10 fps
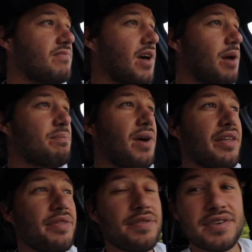a
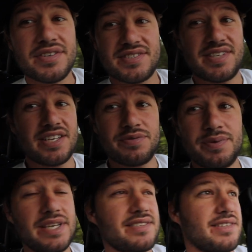month to 6
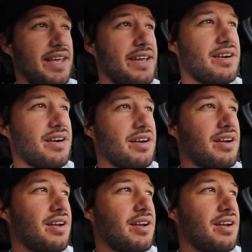weeks later,